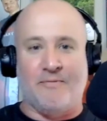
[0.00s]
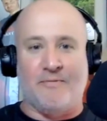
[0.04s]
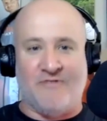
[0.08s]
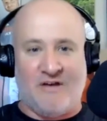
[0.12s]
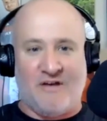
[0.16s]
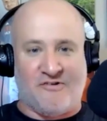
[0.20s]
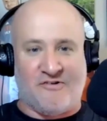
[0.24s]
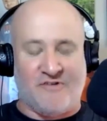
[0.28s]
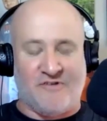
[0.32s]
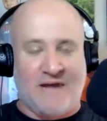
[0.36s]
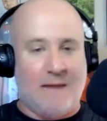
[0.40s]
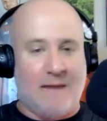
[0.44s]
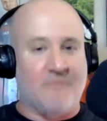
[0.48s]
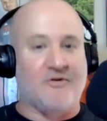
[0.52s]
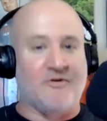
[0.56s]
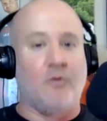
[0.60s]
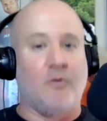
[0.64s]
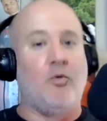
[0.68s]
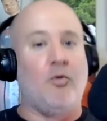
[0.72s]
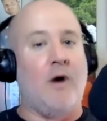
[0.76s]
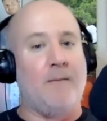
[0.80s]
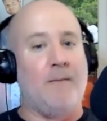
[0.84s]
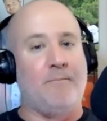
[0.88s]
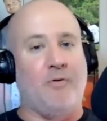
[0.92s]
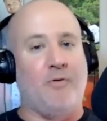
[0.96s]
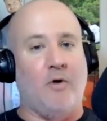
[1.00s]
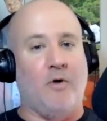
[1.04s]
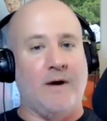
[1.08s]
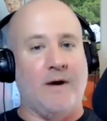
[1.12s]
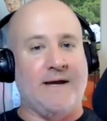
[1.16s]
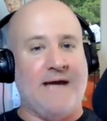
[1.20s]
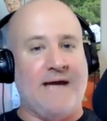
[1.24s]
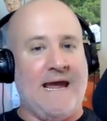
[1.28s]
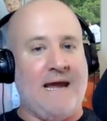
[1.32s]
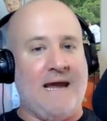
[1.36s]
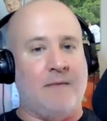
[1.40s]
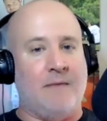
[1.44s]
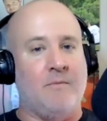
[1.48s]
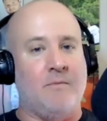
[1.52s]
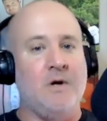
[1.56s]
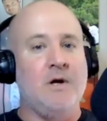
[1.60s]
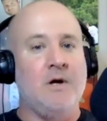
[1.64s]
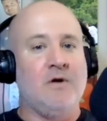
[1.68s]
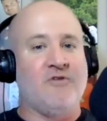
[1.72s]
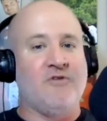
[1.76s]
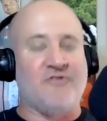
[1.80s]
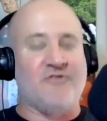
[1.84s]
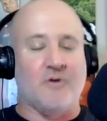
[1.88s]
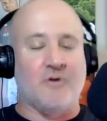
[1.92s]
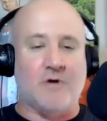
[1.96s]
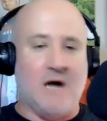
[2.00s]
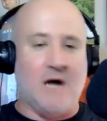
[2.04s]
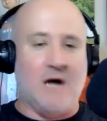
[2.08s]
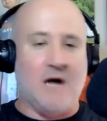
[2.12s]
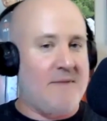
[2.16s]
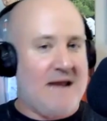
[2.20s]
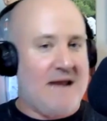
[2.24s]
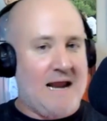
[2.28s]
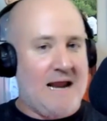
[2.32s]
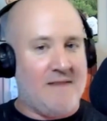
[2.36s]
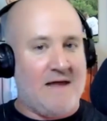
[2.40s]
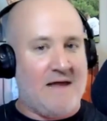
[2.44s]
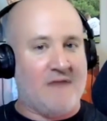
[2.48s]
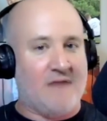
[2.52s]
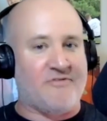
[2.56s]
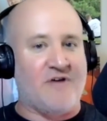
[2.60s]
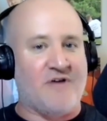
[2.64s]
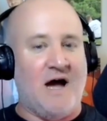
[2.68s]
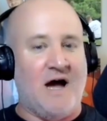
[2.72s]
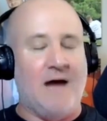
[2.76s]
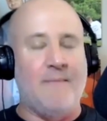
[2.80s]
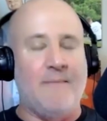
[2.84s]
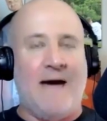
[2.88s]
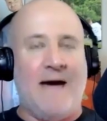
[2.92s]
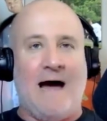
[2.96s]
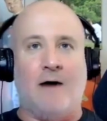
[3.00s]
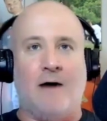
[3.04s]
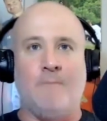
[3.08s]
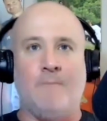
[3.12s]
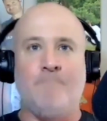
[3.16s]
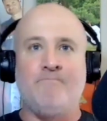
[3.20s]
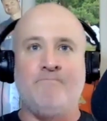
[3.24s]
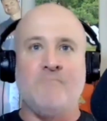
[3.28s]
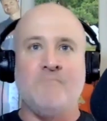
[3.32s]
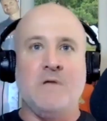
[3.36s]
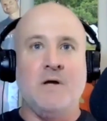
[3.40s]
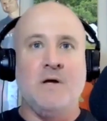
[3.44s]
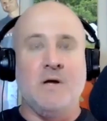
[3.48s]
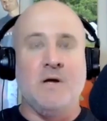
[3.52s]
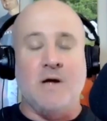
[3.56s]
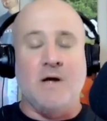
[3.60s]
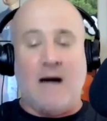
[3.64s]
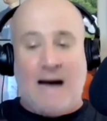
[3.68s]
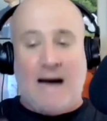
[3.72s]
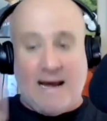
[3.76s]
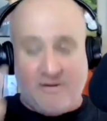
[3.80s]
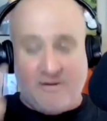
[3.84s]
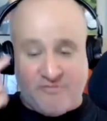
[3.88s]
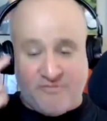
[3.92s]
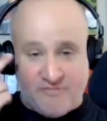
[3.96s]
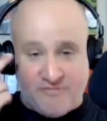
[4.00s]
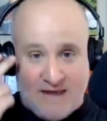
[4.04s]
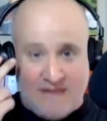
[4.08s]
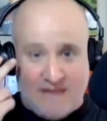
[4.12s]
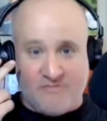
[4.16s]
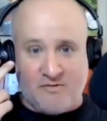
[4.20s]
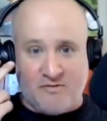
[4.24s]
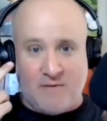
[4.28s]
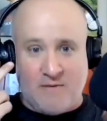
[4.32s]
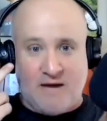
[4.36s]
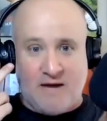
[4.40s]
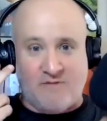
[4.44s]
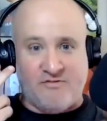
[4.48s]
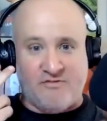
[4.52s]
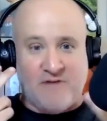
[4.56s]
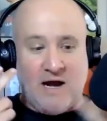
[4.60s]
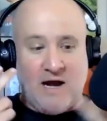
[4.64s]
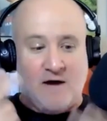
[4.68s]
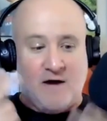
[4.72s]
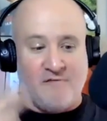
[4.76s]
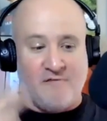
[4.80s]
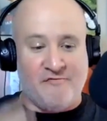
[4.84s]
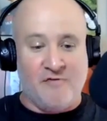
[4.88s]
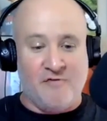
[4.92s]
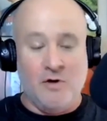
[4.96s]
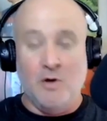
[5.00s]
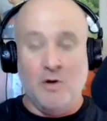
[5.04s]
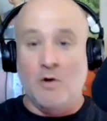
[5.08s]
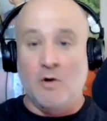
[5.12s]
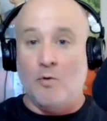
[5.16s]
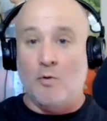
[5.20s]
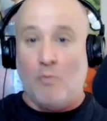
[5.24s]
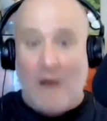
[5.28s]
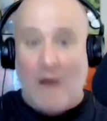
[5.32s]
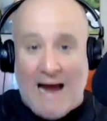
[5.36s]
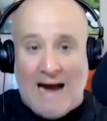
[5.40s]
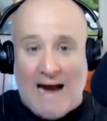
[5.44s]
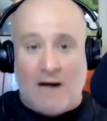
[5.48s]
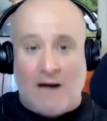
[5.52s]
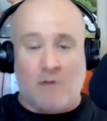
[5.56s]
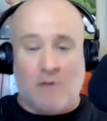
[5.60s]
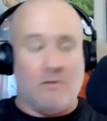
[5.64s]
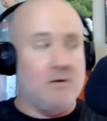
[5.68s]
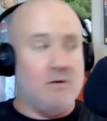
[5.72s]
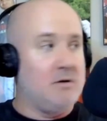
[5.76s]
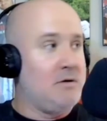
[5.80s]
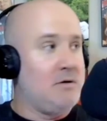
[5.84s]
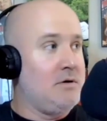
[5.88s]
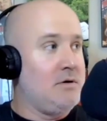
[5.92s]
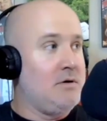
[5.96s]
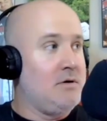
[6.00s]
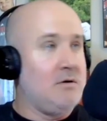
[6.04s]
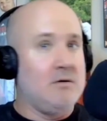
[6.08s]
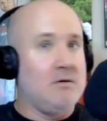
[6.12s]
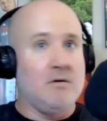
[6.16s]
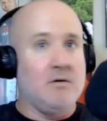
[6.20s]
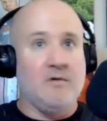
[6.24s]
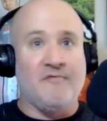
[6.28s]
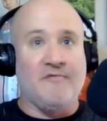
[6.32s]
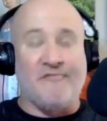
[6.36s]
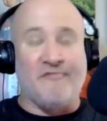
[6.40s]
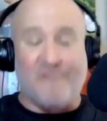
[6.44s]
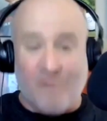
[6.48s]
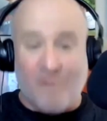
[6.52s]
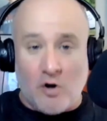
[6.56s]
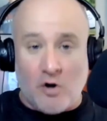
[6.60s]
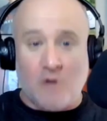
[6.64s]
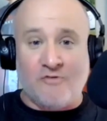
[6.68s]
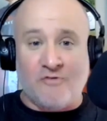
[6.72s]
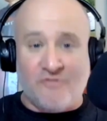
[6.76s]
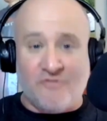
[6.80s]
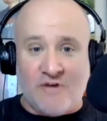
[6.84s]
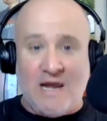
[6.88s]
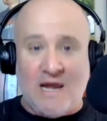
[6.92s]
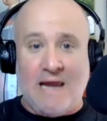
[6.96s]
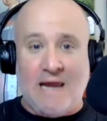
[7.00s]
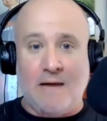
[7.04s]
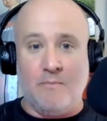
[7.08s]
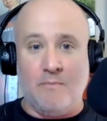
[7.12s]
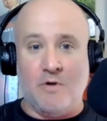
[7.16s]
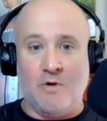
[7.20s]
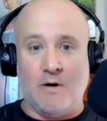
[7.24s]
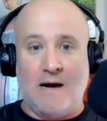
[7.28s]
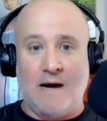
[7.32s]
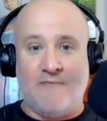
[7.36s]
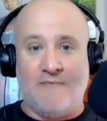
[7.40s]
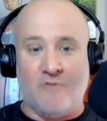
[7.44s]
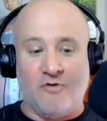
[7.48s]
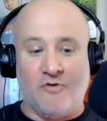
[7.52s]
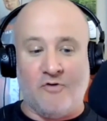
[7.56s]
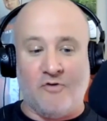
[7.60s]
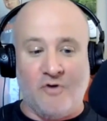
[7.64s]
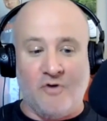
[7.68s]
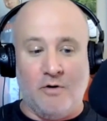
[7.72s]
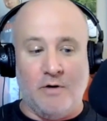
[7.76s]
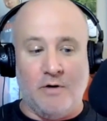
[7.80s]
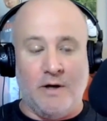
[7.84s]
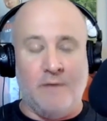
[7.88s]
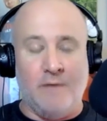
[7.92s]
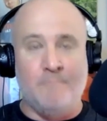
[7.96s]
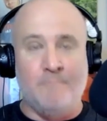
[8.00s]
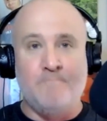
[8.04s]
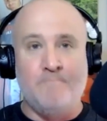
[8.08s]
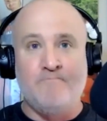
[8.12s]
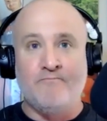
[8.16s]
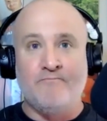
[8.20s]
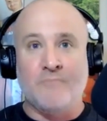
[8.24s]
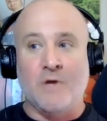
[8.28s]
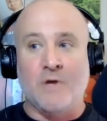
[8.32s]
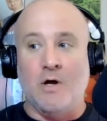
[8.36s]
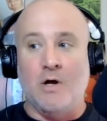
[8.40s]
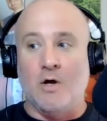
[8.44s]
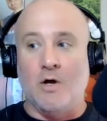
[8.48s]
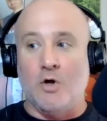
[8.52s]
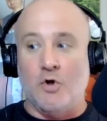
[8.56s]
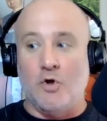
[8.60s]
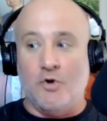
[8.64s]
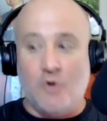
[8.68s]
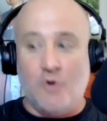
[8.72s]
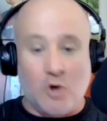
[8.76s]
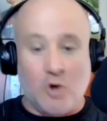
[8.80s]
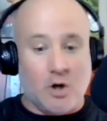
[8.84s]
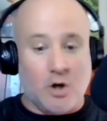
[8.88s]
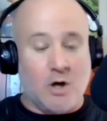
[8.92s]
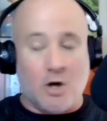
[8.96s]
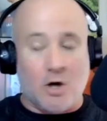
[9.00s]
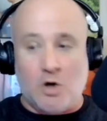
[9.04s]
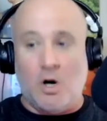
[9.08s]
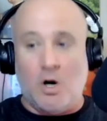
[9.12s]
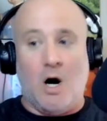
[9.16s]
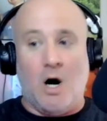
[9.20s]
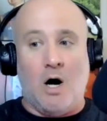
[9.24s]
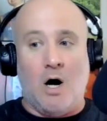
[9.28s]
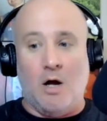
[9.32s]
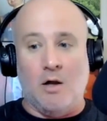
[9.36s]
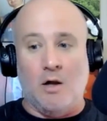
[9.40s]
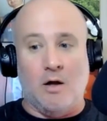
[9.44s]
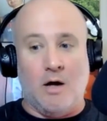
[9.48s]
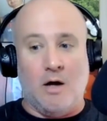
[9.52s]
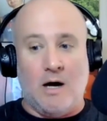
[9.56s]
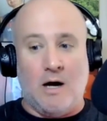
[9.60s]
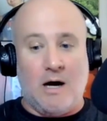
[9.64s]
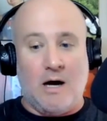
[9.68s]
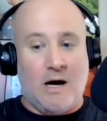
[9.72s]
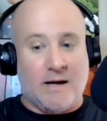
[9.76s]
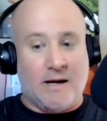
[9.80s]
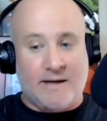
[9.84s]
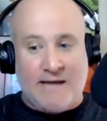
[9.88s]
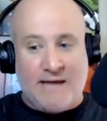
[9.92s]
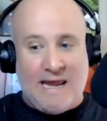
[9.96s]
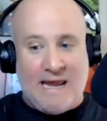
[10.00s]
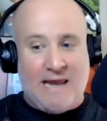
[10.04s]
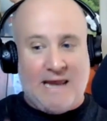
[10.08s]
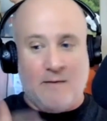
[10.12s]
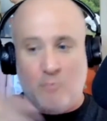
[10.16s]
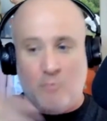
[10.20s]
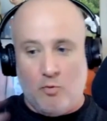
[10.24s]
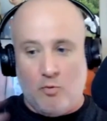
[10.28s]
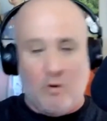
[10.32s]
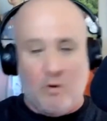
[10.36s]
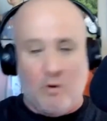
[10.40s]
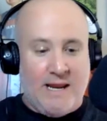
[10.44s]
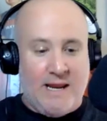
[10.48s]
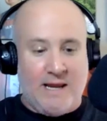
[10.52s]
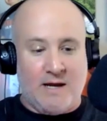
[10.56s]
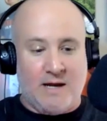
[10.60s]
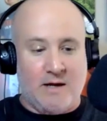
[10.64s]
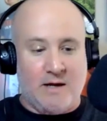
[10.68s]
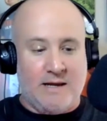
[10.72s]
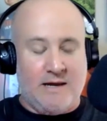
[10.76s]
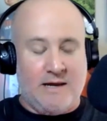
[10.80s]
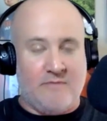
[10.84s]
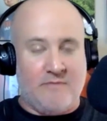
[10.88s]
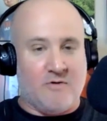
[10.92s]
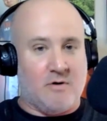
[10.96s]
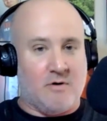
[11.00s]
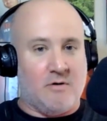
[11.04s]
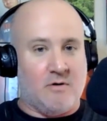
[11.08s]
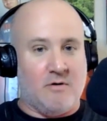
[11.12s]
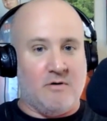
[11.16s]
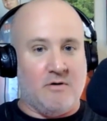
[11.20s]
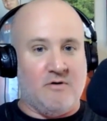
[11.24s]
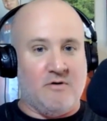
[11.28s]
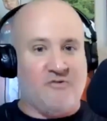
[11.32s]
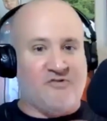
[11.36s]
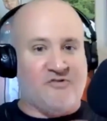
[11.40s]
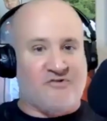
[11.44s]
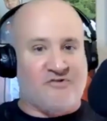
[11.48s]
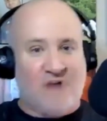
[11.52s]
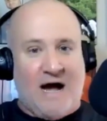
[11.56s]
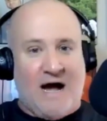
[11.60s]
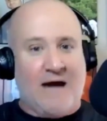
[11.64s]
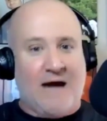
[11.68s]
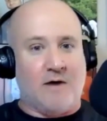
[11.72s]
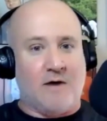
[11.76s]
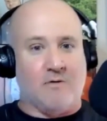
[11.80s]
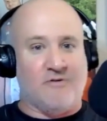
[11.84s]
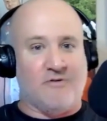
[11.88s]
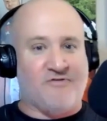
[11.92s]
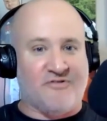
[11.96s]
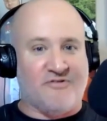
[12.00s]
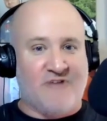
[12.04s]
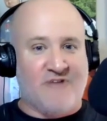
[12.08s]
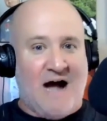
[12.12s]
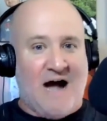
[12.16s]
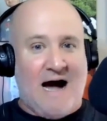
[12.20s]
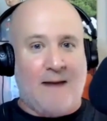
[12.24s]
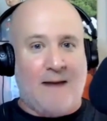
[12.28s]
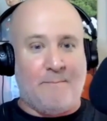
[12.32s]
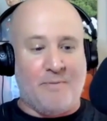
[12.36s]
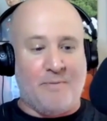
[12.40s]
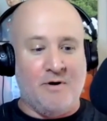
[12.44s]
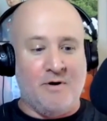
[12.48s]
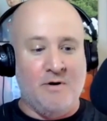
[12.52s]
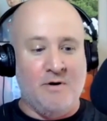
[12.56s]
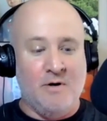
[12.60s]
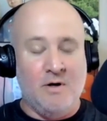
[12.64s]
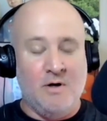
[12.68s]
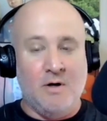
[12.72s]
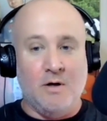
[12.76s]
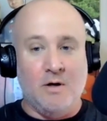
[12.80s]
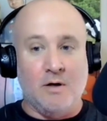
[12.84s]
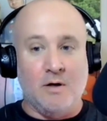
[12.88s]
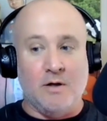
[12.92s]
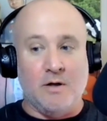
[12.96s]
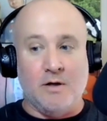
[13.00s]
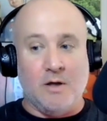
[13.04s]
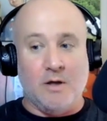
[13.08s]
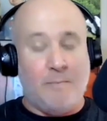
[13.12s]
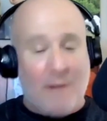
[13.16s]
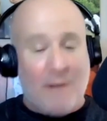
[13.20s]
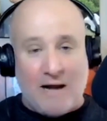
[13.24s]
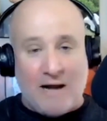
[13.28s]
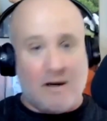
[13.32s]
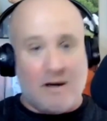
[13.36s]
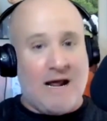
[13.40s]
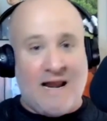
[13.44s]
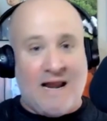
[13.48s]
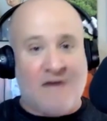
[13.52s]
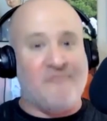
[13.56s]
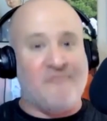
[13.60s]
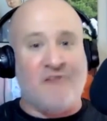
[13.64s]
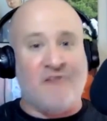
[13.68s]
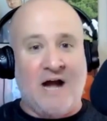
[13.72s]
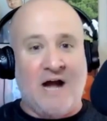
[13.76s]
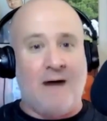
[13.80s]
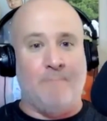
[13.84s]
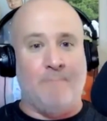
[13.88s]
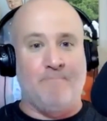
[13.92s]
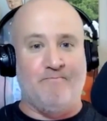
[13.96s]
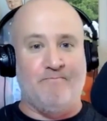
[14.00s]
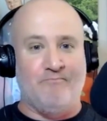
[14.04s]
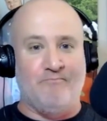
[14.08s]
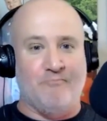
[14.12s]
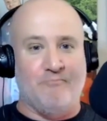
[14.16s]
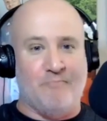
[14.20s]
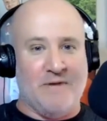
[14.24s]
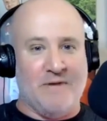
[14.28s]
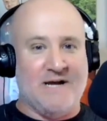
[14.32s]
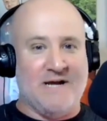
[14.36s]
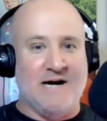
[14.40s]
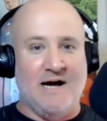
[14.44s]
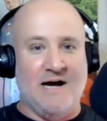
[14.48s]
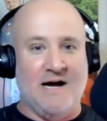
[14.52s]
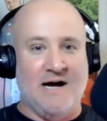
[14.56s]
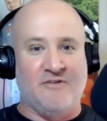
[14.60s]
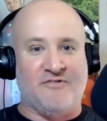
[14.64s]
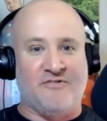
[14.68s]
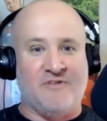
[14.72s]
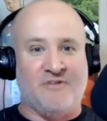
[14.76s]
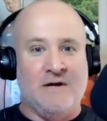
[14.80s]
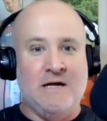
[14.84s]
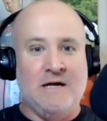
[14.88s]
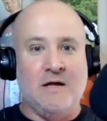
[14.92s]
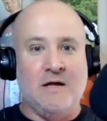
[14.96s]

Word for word: possession of the game, it was a one point game. So coming out of that timeout, I said to myself, wow, first game you're ever doing, you're going to call a game winning either shot or stop. You better not F it up because